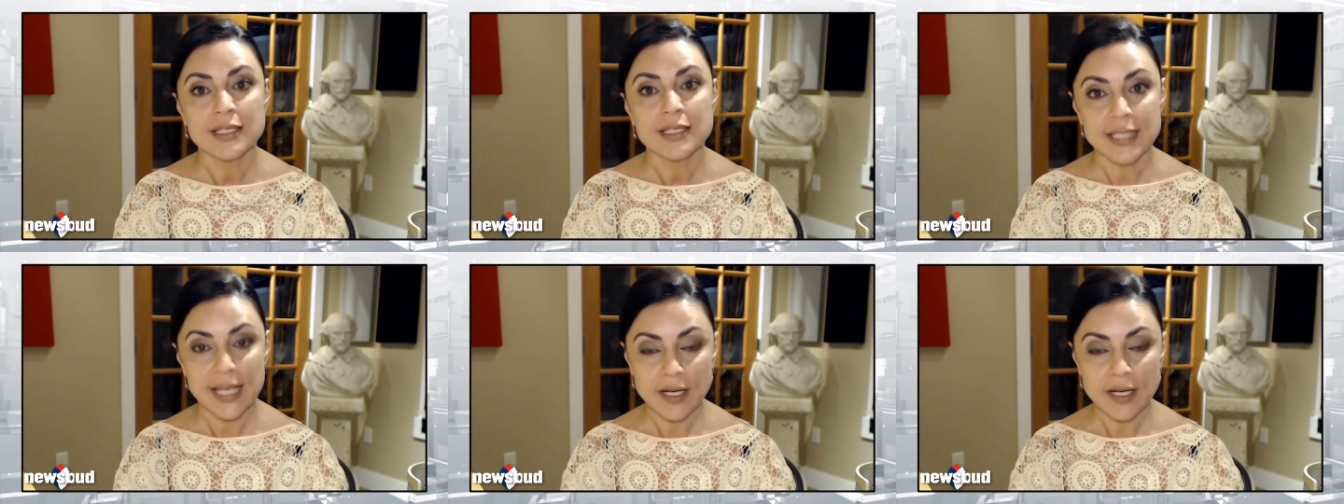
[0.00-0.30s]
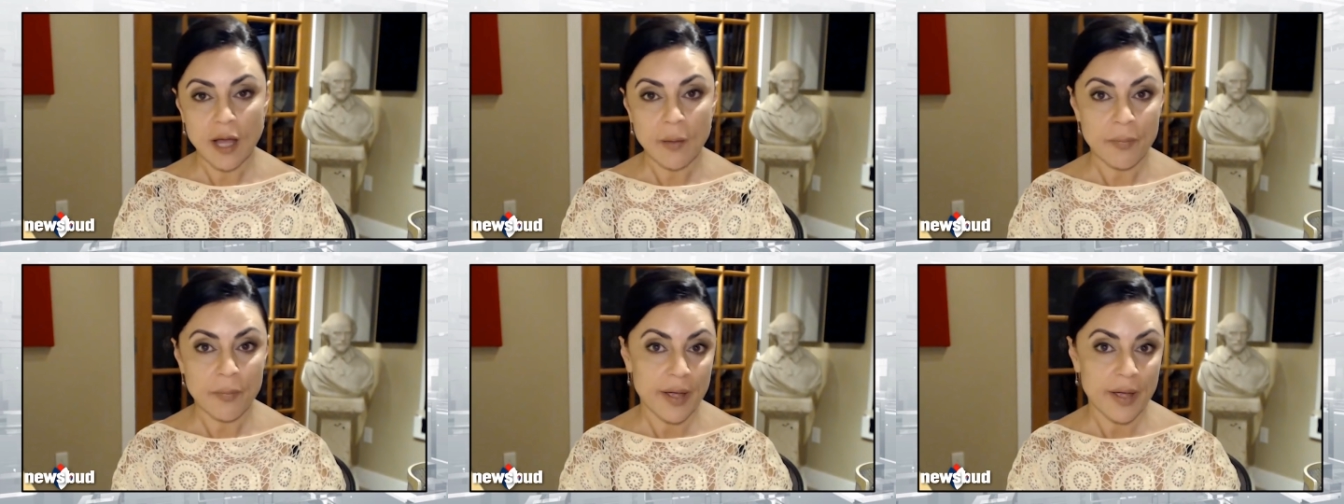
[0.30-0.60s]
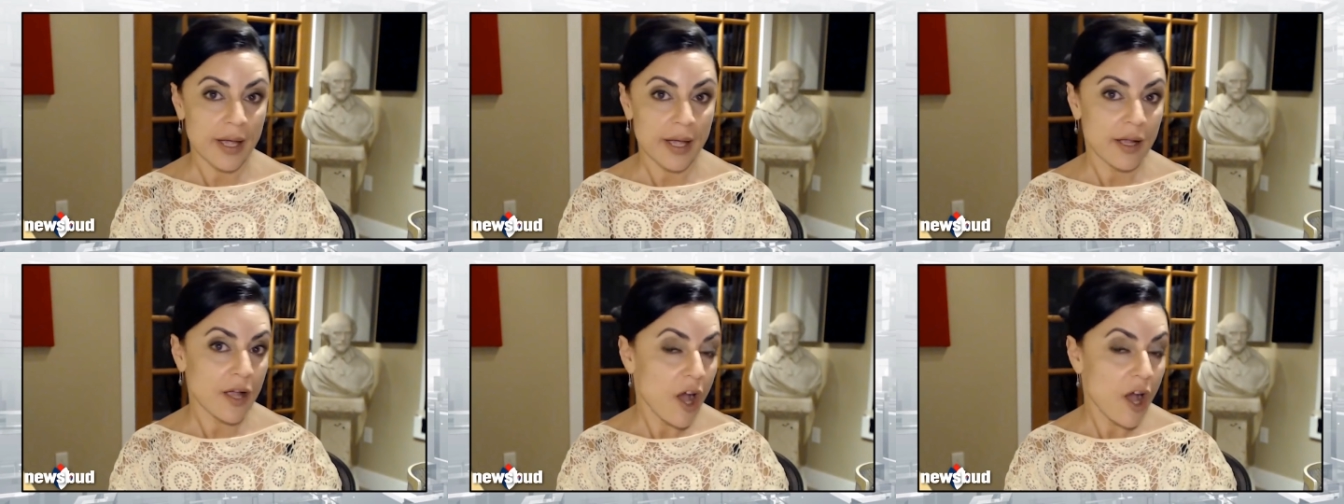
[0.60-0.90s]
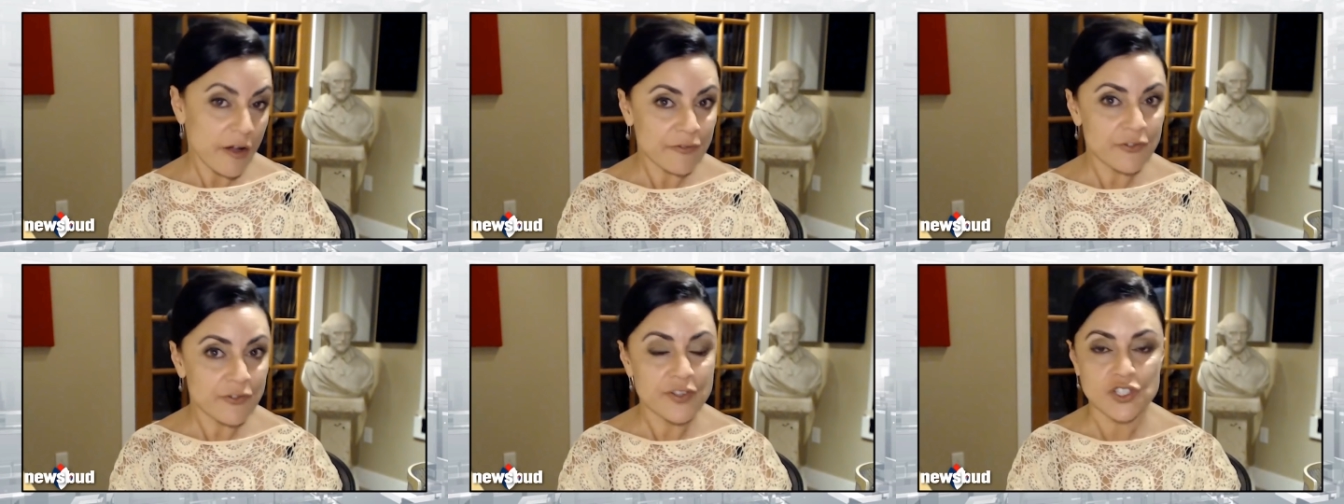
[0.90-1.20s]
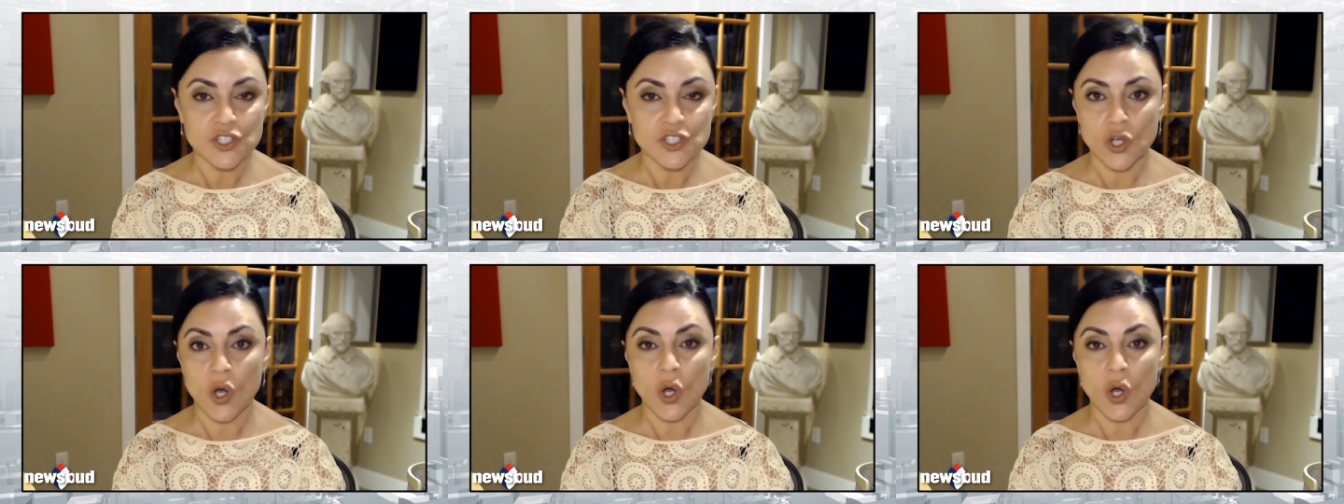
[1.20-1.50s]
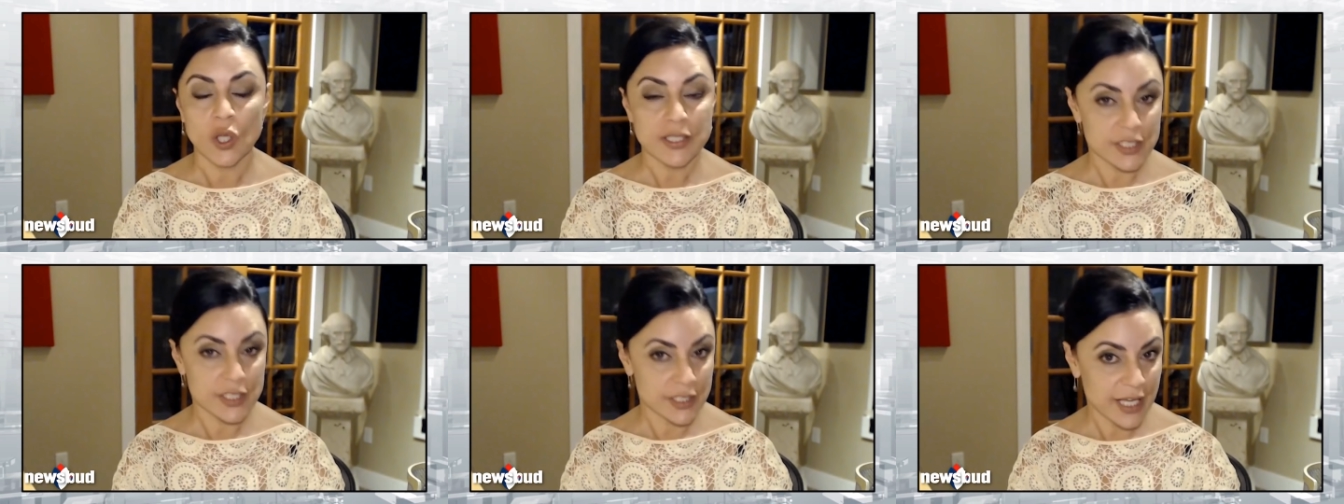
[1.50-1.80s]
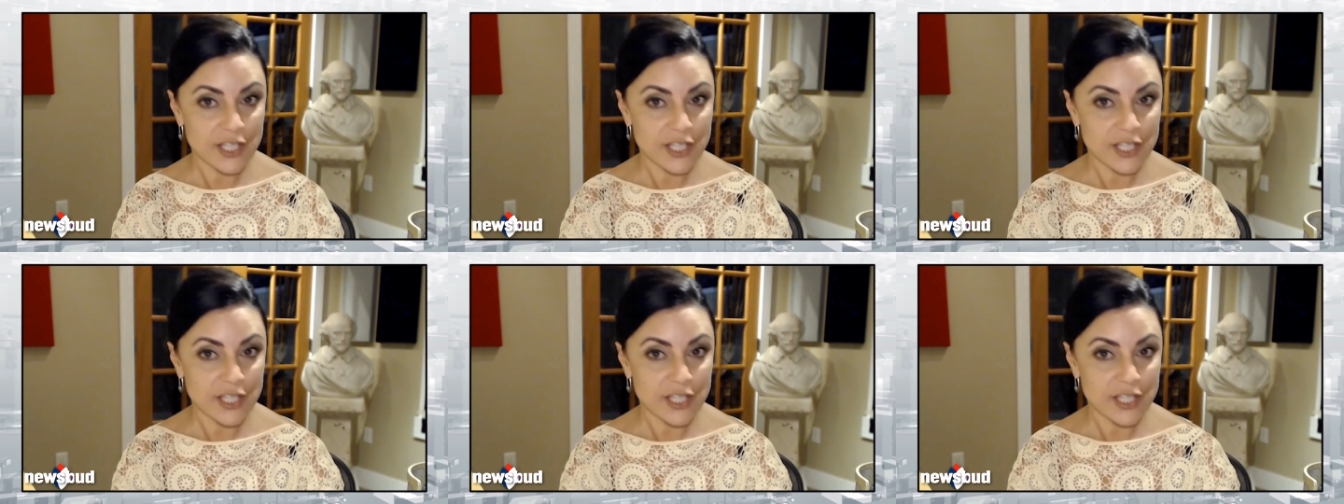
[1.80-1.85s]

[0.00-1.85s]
set up a conference call,